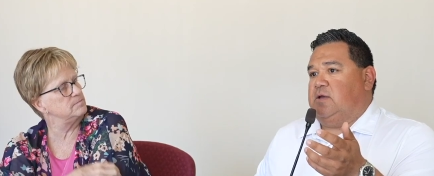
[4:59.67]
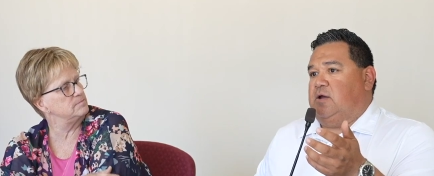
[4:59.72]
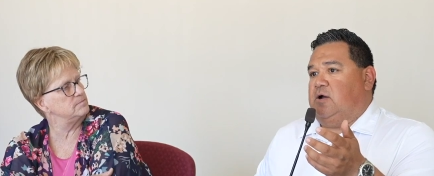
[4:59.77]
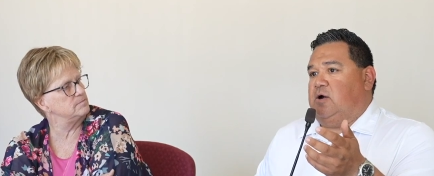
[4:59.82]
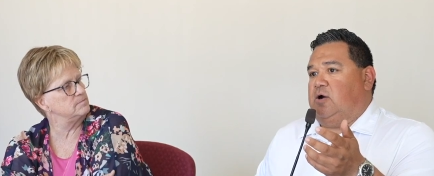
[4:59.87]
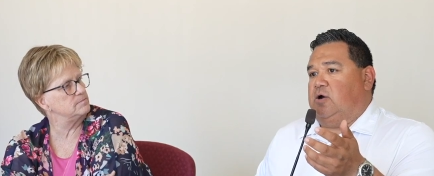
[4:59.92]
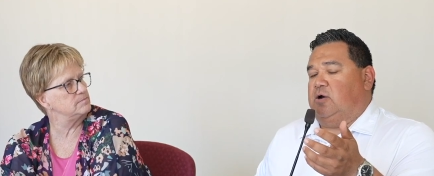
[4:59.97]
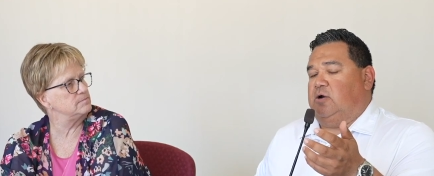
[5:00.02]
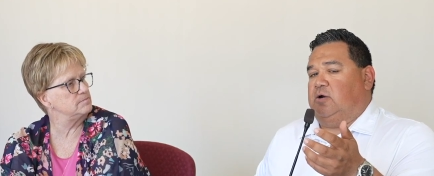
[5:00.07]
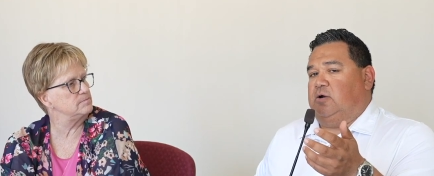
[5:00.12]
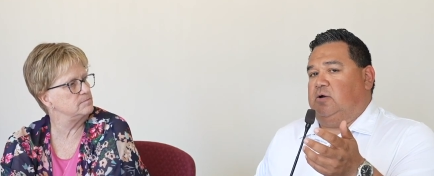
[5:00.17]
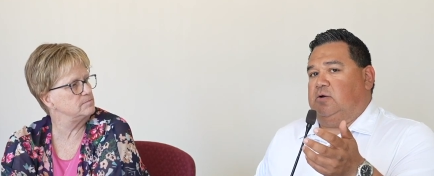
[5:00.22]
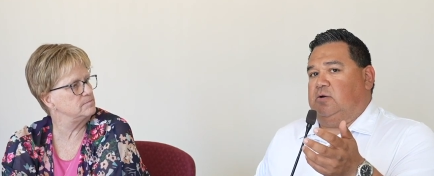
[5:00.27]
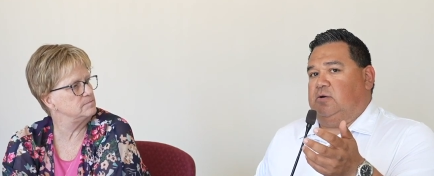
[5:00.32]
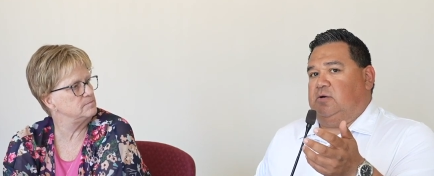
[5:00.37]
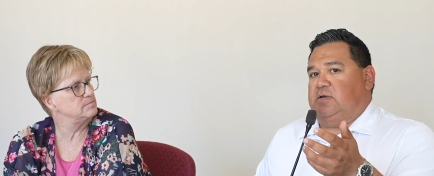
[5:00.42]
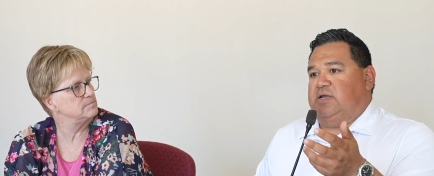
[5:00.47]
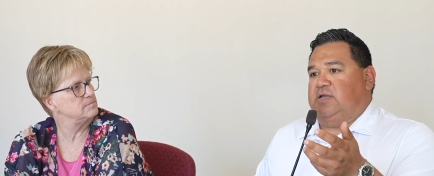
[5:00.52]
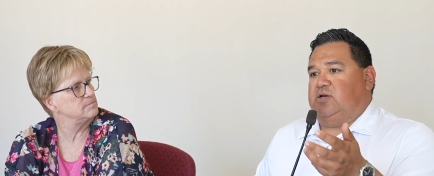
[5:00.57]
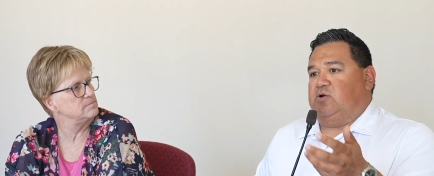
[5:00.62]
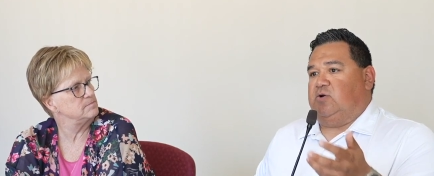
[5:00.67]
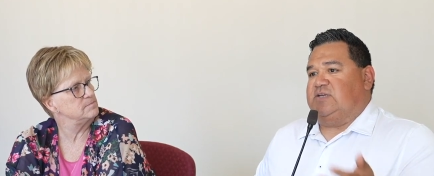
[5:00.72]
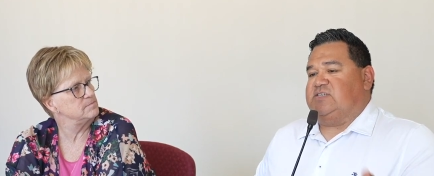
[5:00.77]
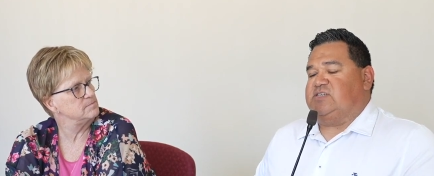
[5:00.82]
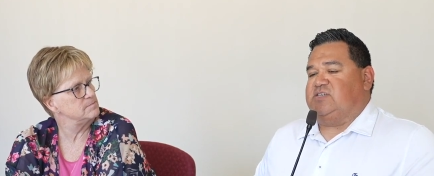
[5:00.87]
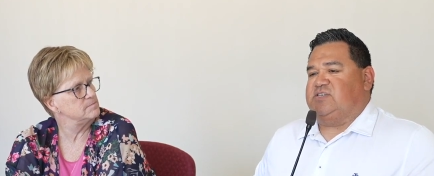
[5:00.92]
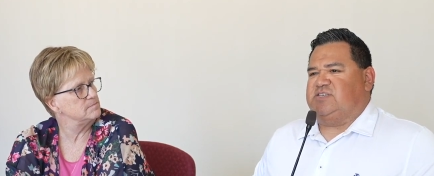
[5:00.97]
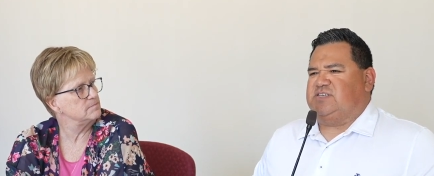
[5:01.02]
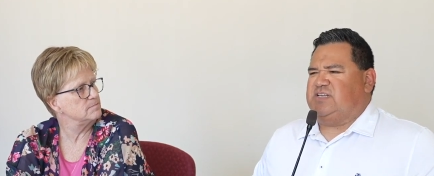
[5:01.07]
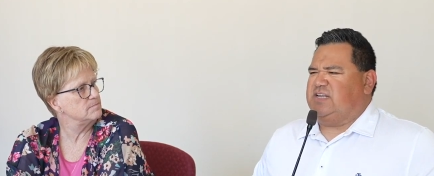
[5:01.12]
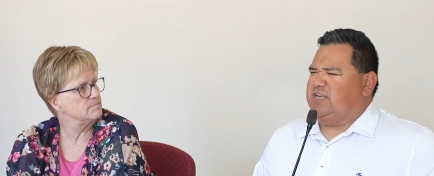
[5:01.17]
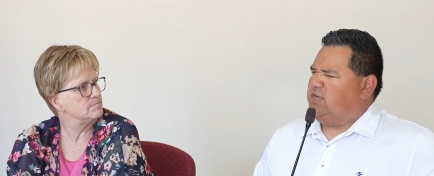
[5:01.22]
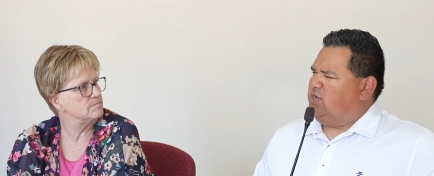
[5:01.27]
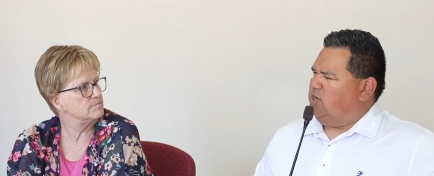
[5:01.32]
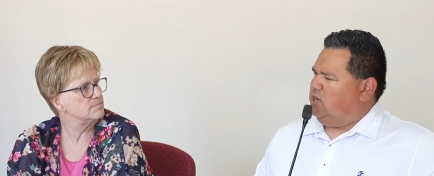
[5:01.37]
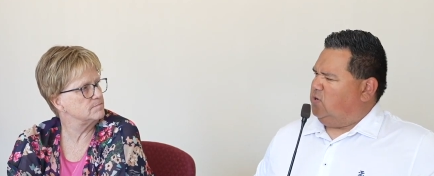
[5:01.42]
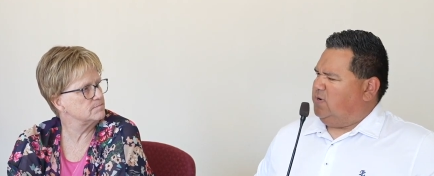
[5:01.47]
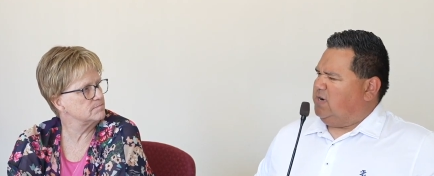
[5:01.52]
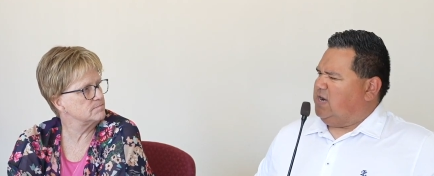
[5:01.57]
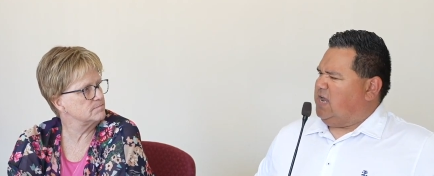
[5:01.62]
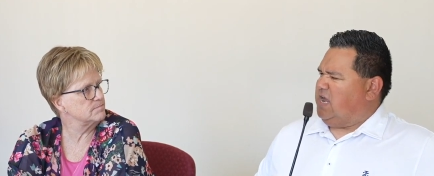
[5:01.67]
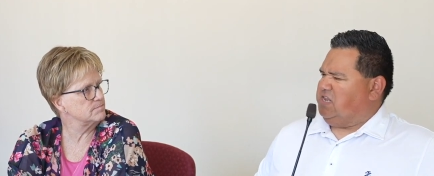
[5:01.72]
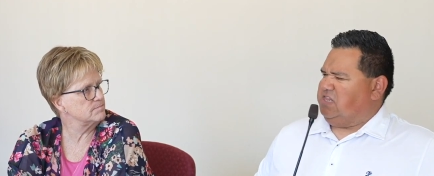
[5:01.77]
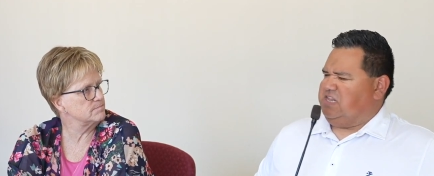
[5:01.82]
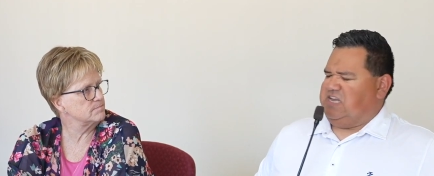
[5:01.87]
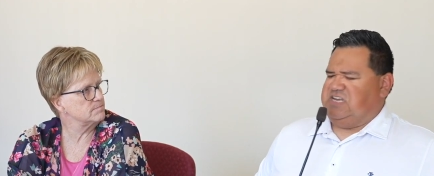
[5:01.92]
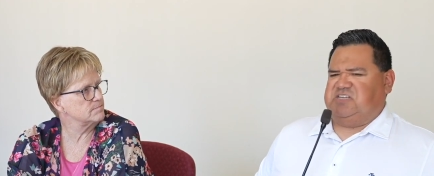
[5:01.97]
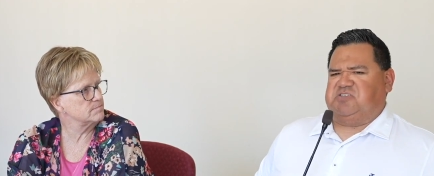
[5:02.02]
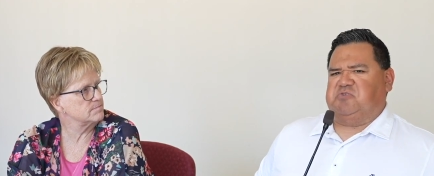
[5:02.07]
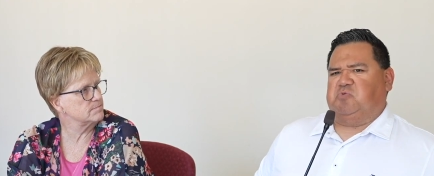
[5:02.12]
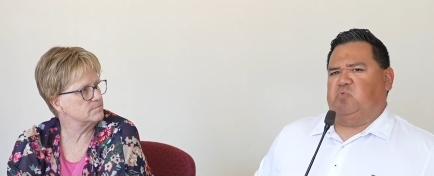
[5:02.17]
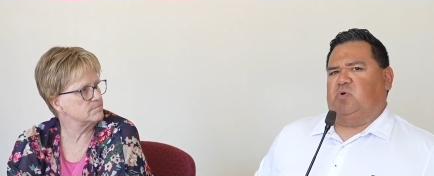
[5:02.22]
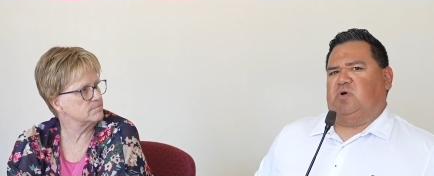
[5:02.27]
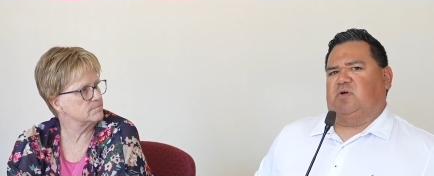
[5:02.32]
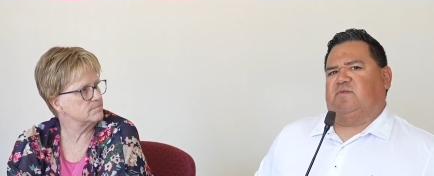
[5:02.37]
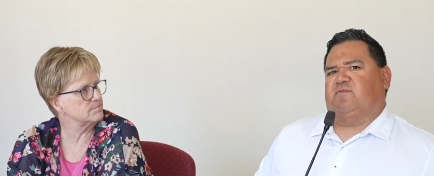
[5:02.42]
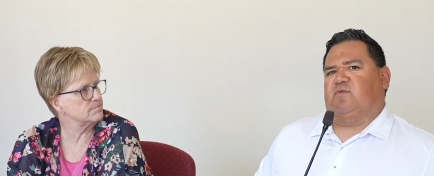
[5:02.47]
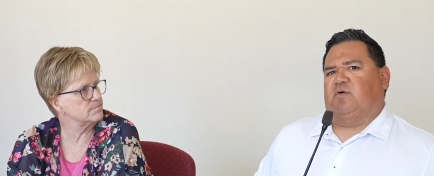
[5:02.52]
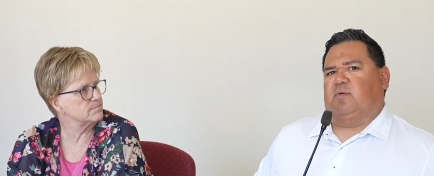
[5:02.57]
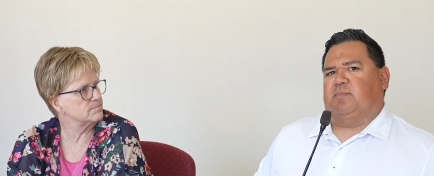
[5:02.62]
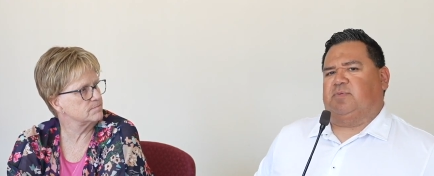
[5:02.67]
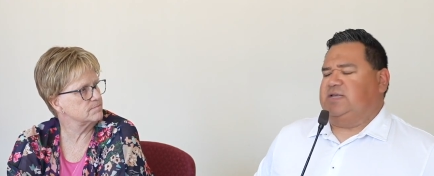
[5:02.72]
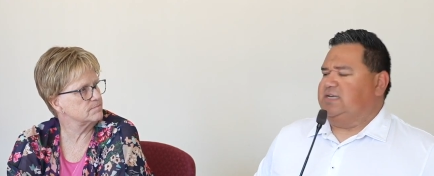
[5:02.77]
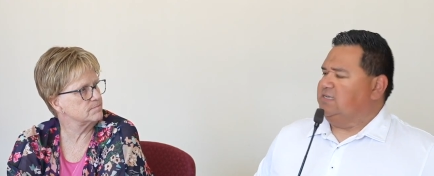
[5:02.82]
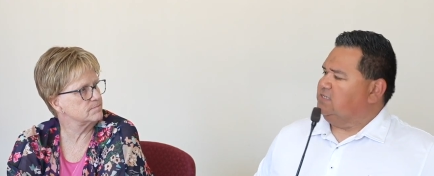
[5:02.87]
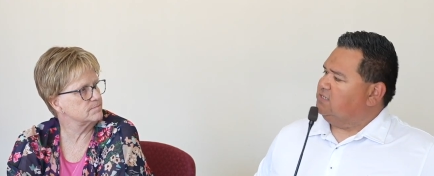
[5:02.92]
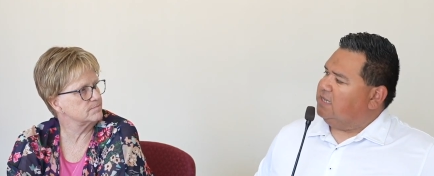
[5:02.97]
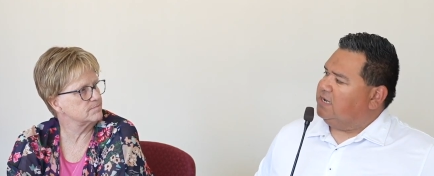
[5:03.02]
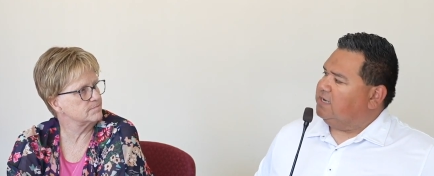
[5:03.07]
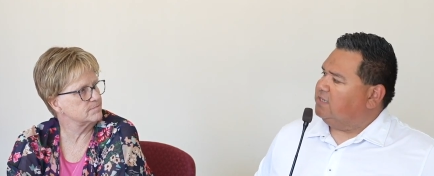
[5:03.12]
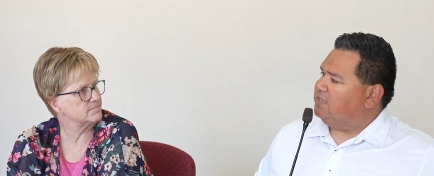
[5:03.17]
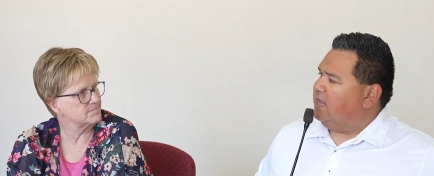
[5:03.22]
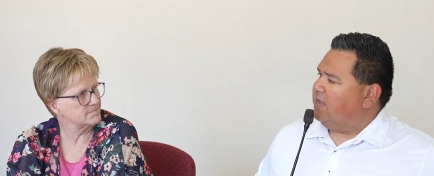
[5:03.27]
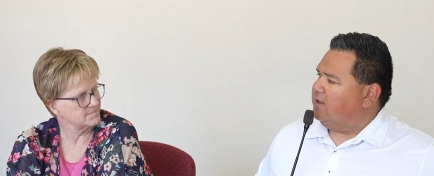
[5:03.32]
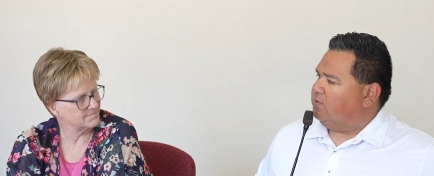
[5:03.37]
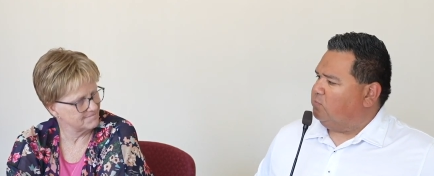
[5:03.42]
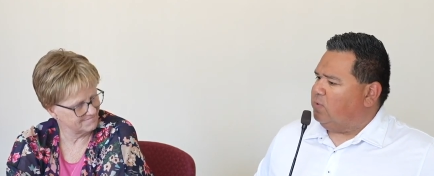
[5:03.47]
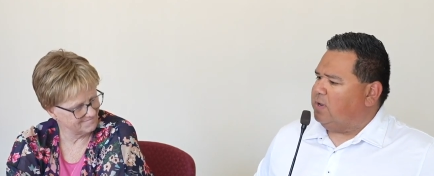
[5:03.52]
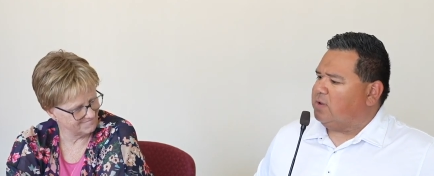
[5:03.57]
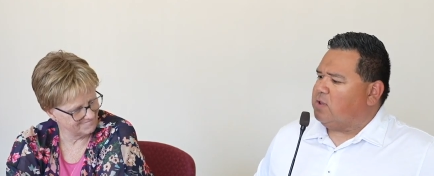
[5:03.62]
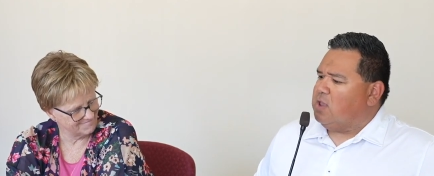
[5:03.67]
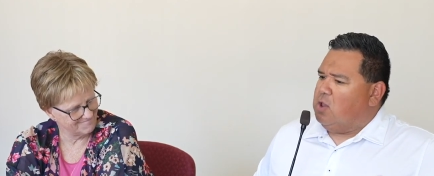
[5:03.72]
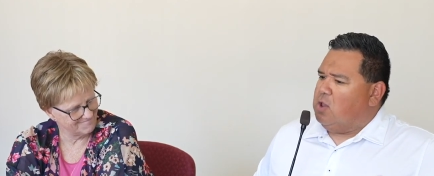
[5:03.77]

Speaker 1: are interested, it's like, you know what, I'd like to work for a place like that. Like,